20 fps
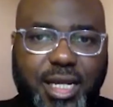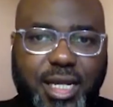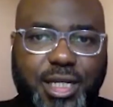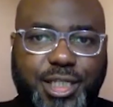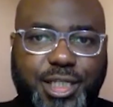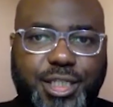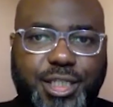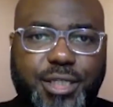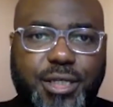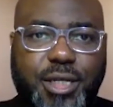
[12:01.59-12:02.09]

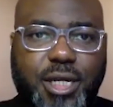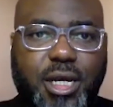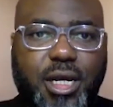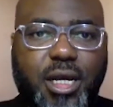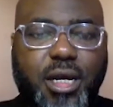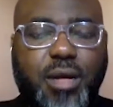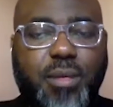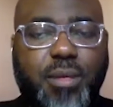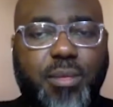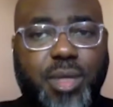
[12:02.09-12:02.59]
English,
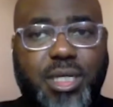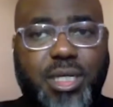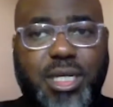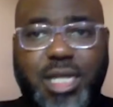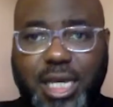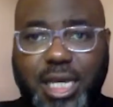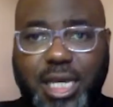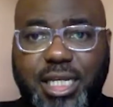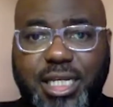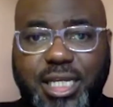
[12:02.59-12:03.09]
but
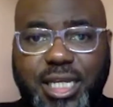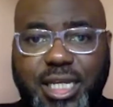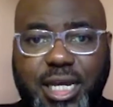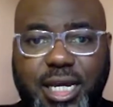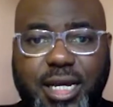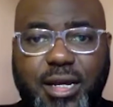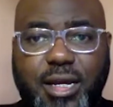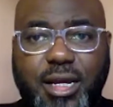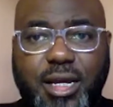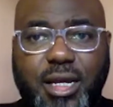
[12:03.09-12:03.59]
in
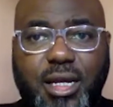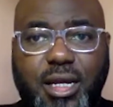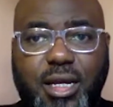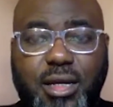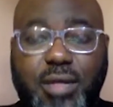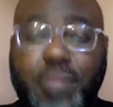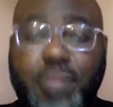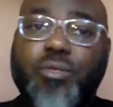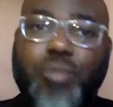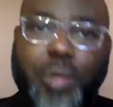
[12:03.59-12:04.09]
India,
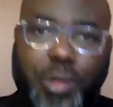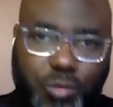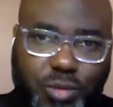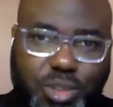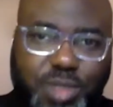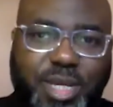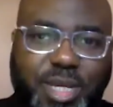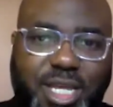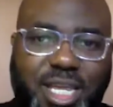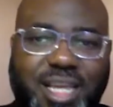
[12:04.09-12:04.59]
well,
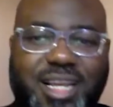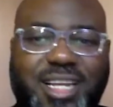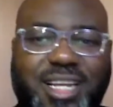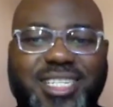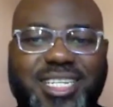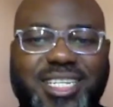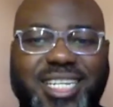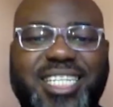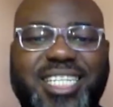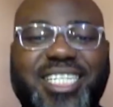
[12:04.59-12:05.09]
we speak
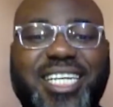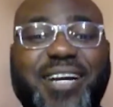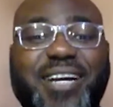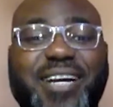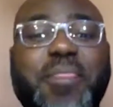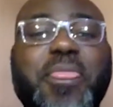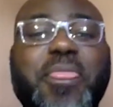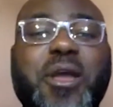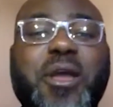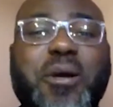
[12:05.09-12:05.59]
English in
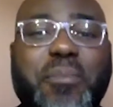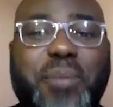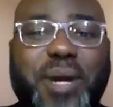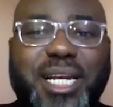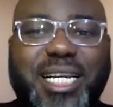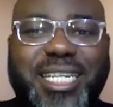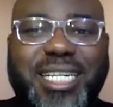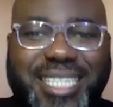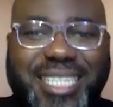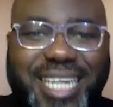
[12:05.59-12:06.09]
India,
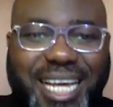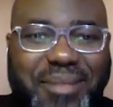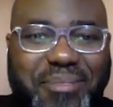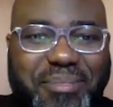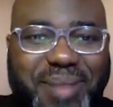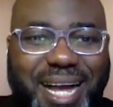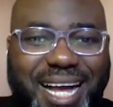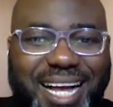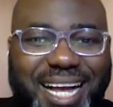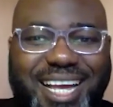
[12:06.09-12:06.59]
but in
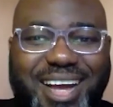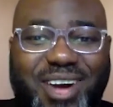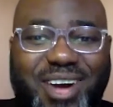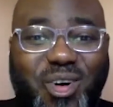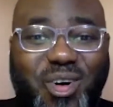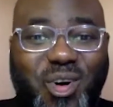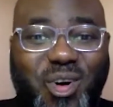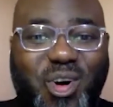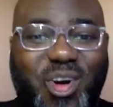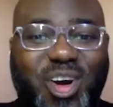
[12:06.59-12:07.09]
Denmark
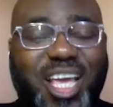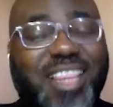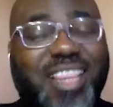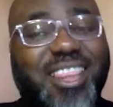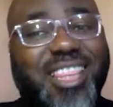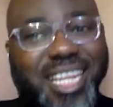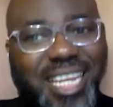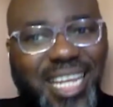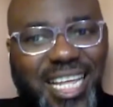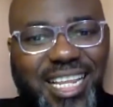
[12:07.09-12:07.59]
or
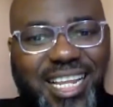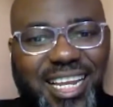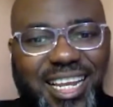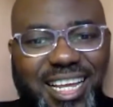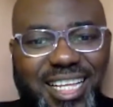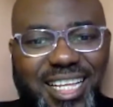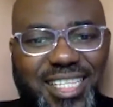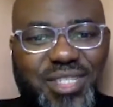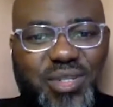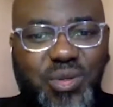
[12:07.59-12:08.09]
in the
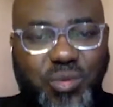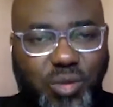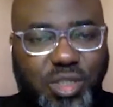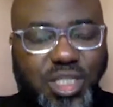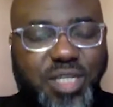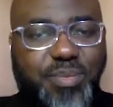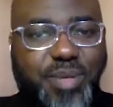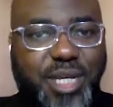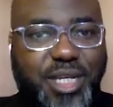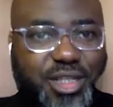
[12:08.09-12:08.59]
Netherlands,
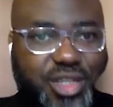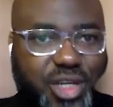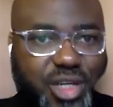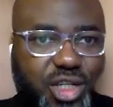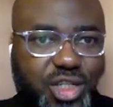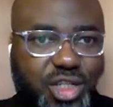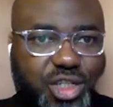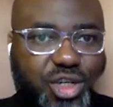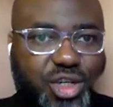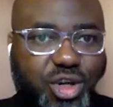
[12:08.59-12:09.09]
we'll speak
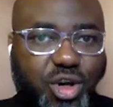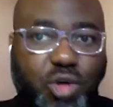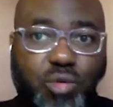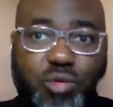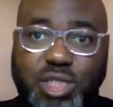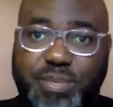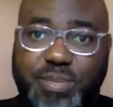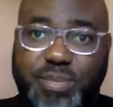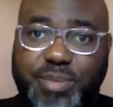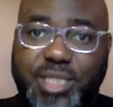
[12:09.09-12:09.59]
Dutch
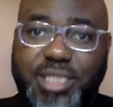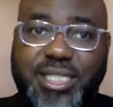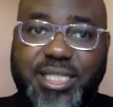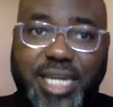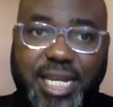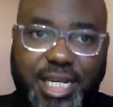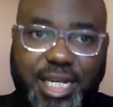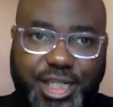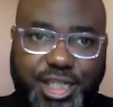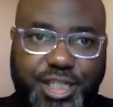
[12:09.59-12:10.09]
or we'll speak
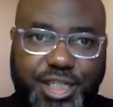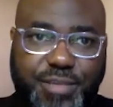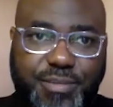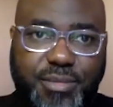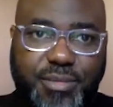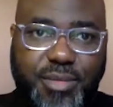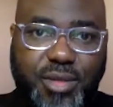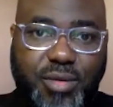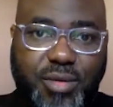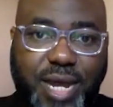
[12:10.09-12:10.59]
Danish,
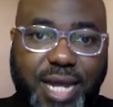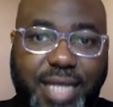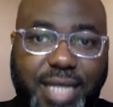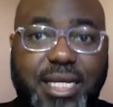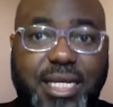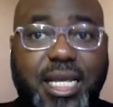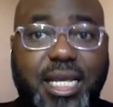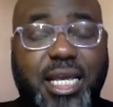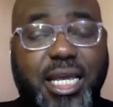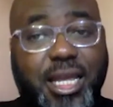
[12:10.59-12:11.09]

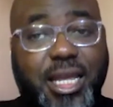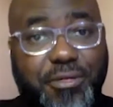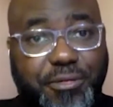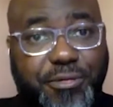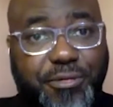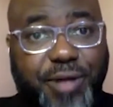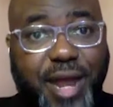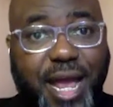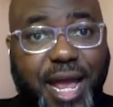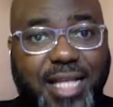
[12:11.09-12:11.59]
right? In
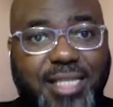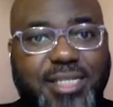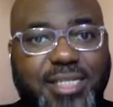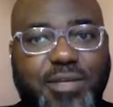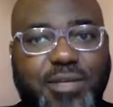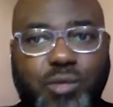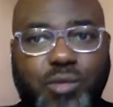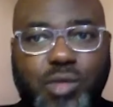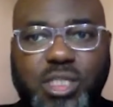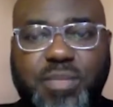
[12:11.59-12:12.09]
France,
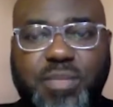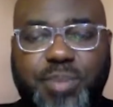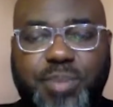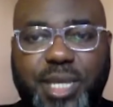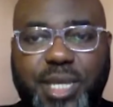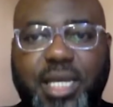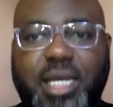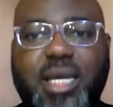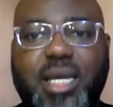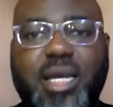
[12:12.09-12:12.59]
we'll
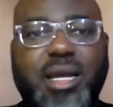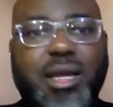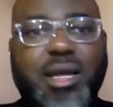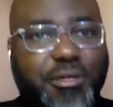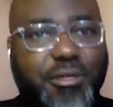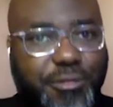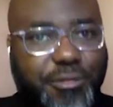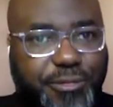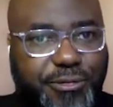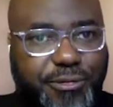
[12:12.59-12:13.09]
speak
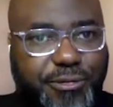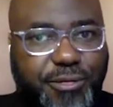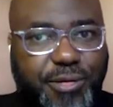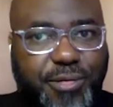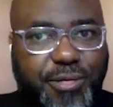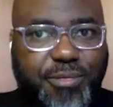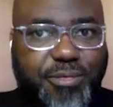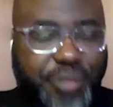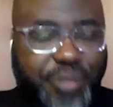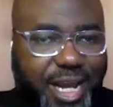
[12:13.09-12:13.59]

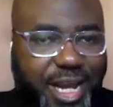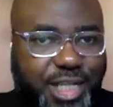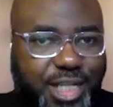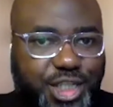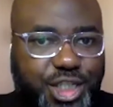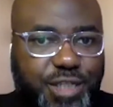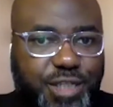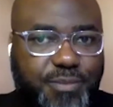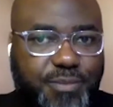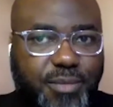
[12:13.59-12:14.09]

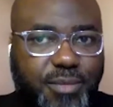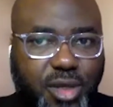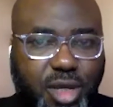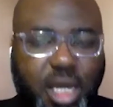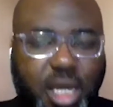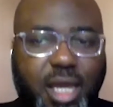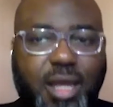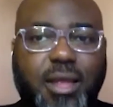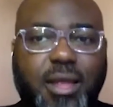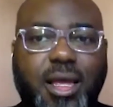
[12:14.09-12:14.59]
French,
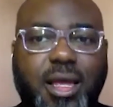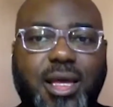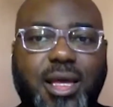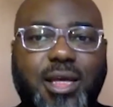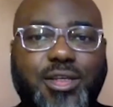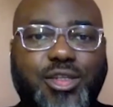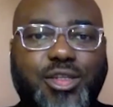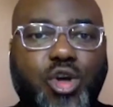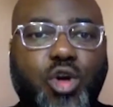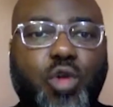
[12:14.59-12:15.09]
okay?
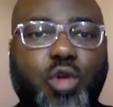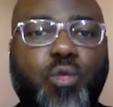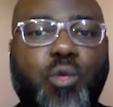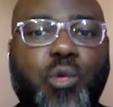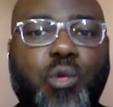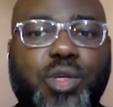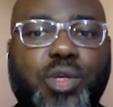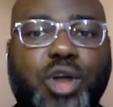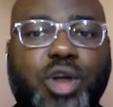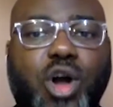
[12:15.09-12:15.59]
So
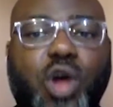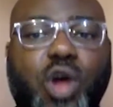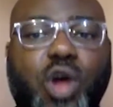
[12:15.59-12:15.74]
we would